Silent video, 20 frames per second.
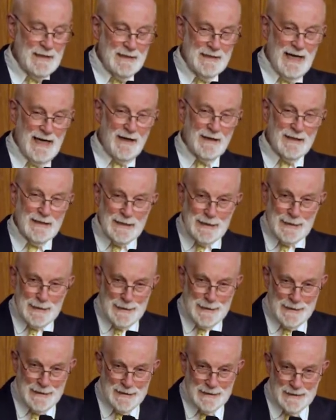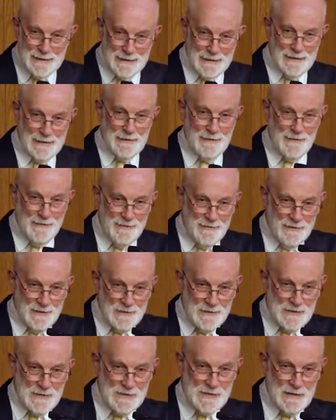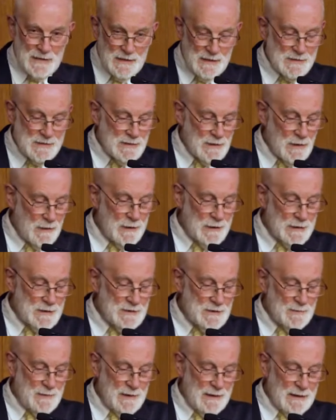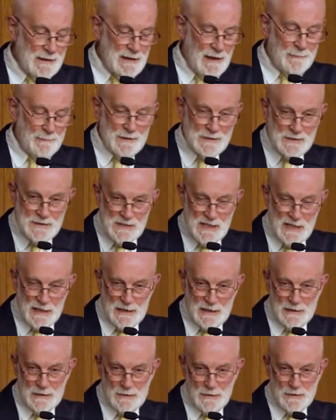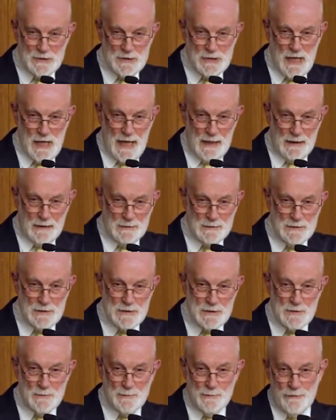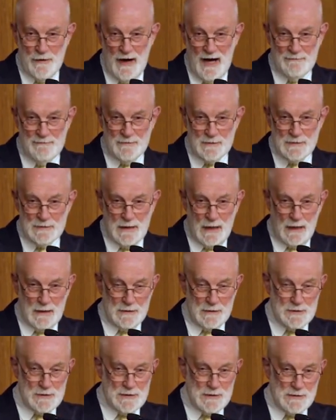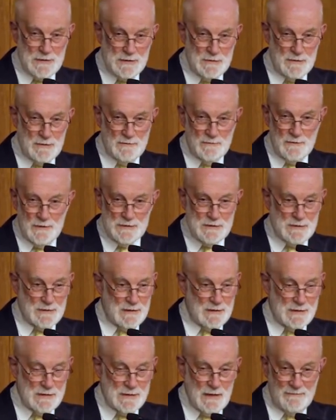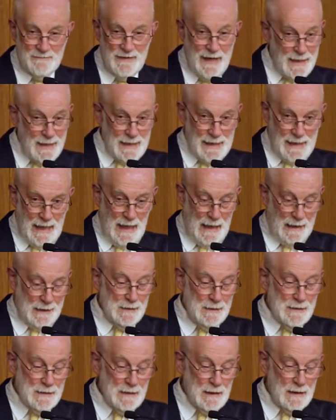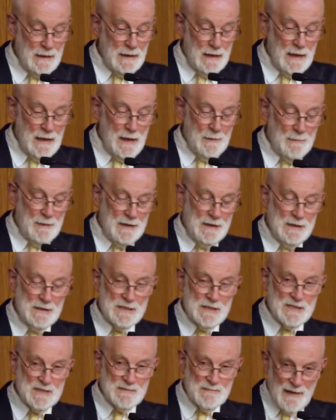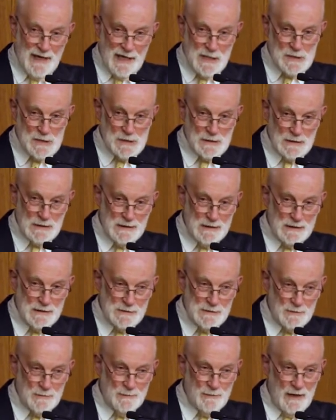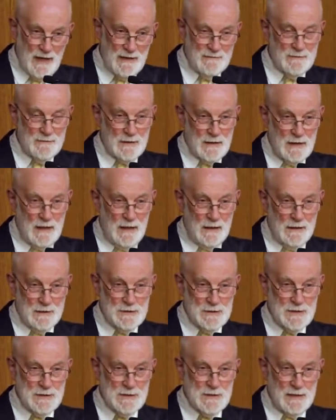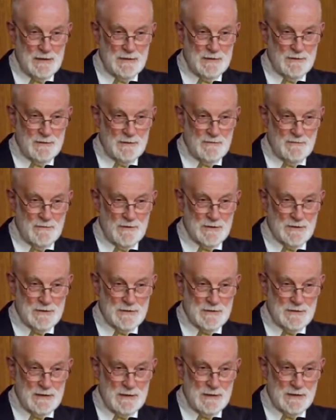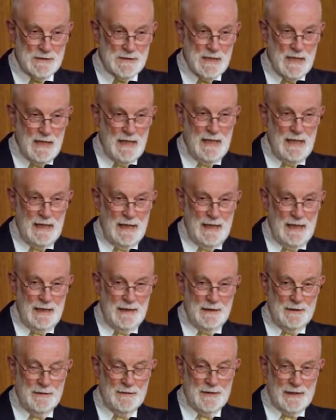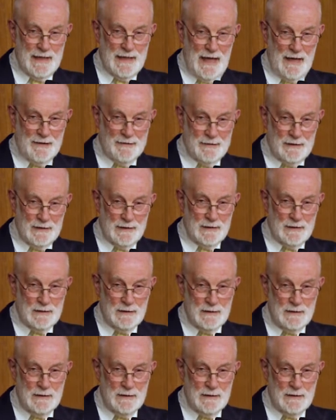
Now, clearly, this is going to be a particular challenge to private colleges and universities of any kind, but especially to private colleges and universities in the Catholic